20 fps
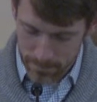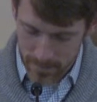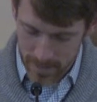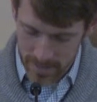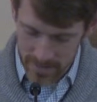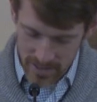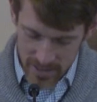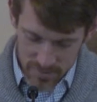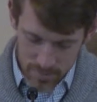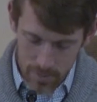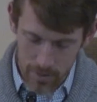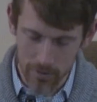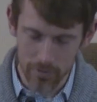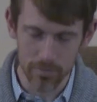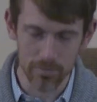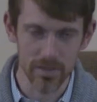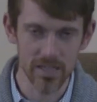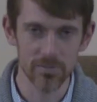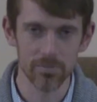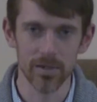And these, bo-
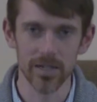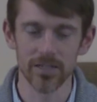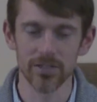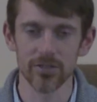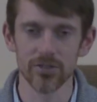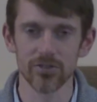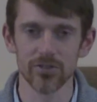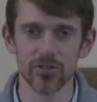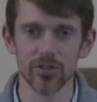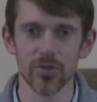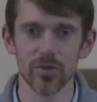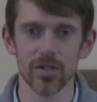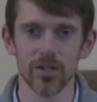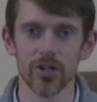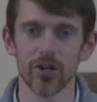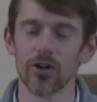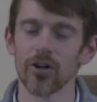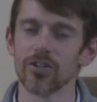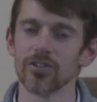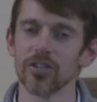these pictures do
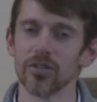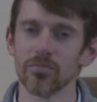encourage